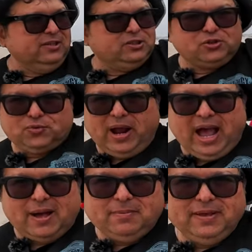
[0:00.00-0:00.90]
little
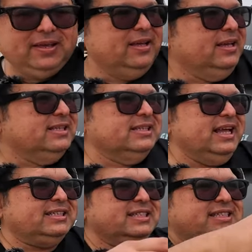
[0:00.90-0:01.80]
strap, is
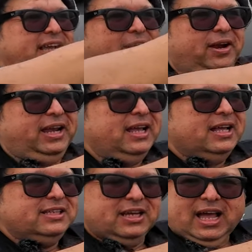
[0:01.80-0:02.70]
necessary
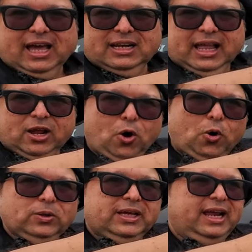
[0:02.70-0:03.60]
to kind of like
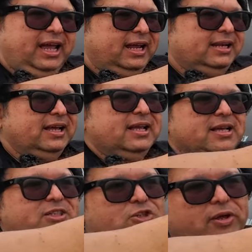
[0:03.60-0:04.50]
hold it in
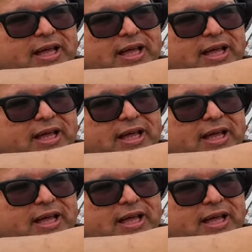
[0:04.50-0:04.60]
so